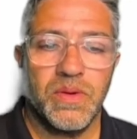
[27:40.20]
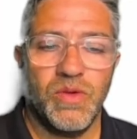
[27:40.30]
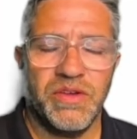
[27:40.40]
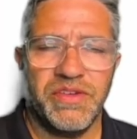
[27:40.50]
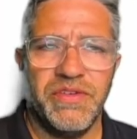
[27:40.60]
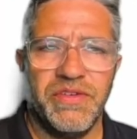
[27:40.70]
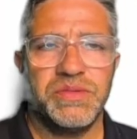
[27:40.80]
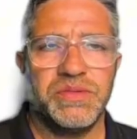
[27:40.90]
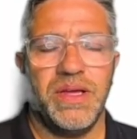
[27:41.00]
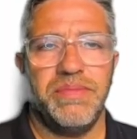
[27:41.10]
Well, if you
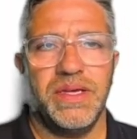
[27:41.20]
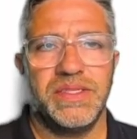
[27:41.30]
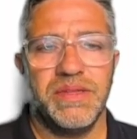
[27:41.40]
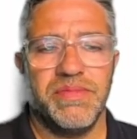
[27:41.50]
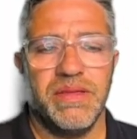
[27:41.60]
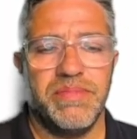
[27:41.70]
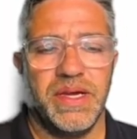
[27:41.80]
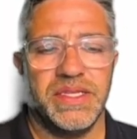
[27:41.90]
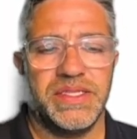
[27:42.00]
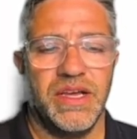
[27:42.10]
multiply by something
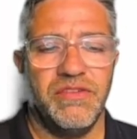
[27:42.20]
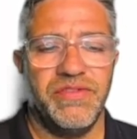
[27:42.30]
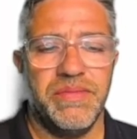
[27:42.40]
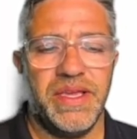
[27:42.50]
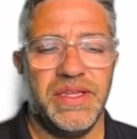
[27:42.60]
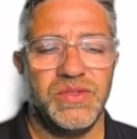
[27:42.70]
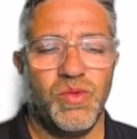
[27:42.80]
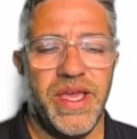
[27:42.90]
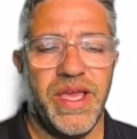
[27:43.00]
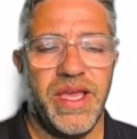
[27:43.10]
by itself, it means
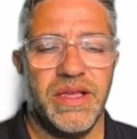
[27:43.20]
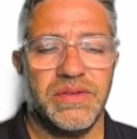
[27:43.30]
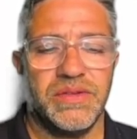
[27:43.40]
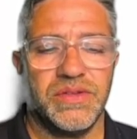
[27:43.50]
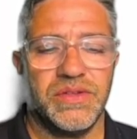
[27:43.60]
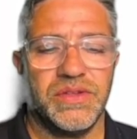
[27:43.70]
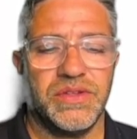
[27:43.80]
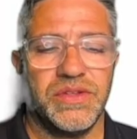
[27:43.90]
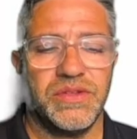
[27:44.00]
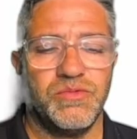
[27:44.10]
we're
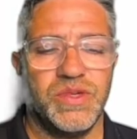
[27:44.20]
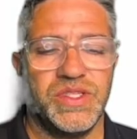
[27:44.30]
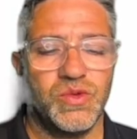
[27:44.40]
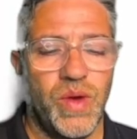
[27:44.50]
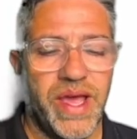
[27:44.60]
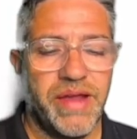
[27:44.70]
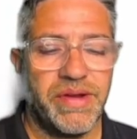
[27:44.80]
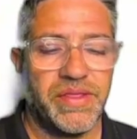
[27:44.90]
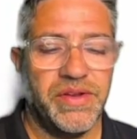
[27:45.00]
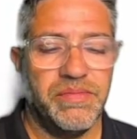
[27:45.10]

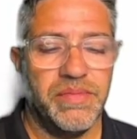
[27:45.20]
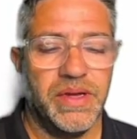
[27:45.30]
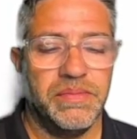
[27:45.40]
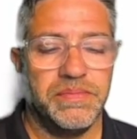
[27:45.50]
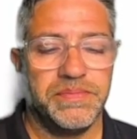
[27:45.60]
squaring the number.